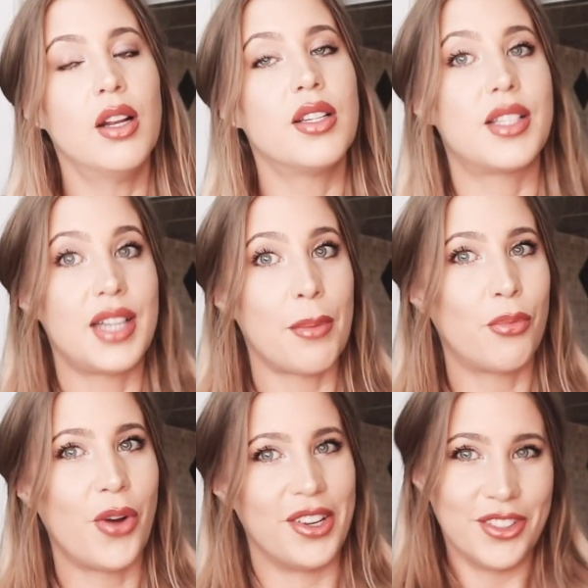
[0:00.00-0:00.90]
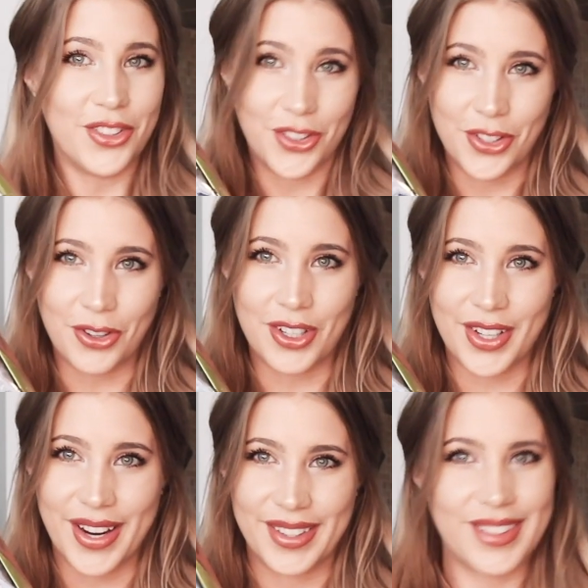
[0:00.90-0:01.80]
Step 1, soak your
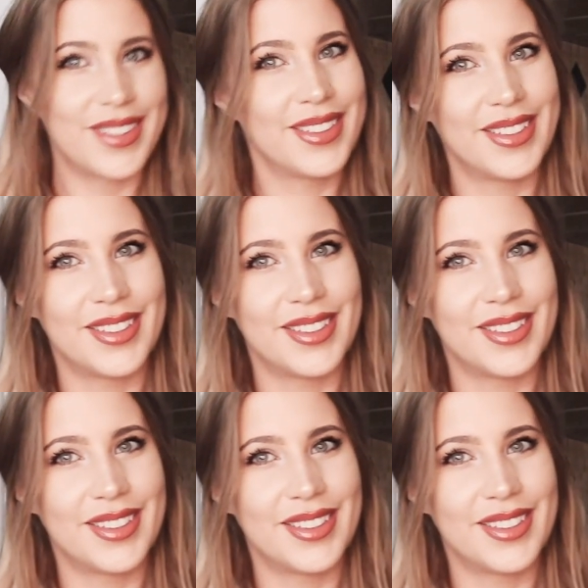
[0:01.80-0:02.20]
dates.